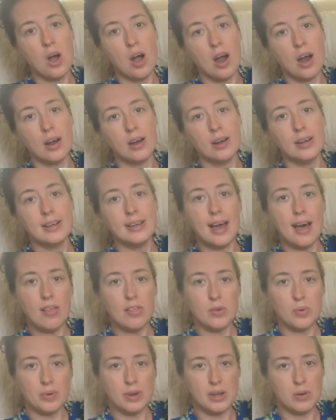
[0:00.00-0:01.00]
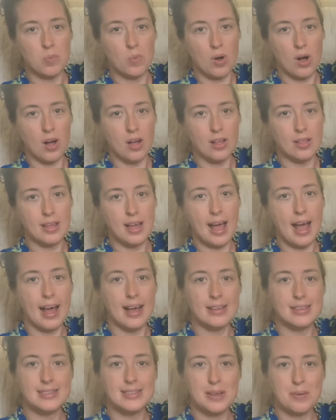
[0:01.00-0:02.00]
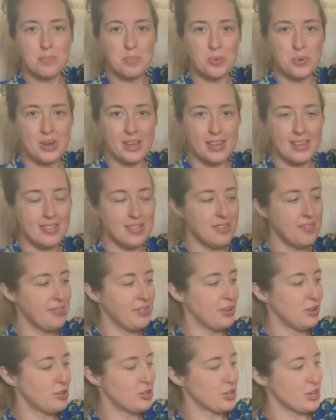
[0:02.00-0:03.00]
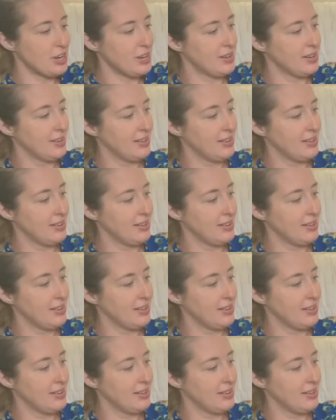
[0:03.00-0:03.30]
our gallery wall at some point in the future.